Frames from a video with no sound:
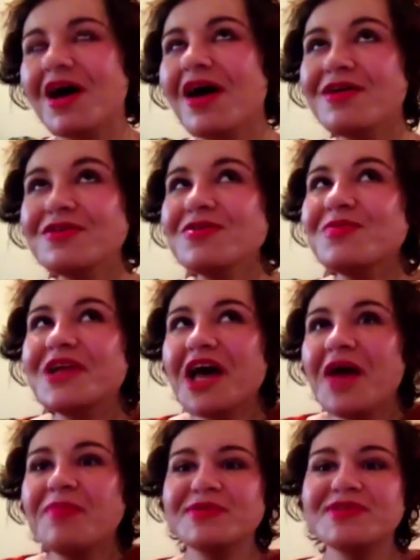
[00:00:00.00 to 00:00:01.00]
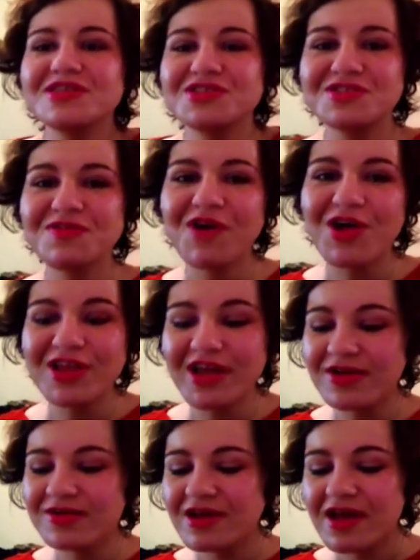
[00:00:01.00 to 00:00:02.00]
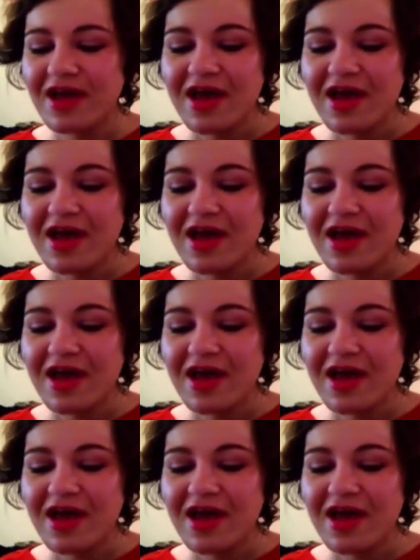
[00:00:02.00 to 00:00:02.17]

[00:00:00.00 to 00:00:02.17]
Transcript: I don't know what happens. They just fall out.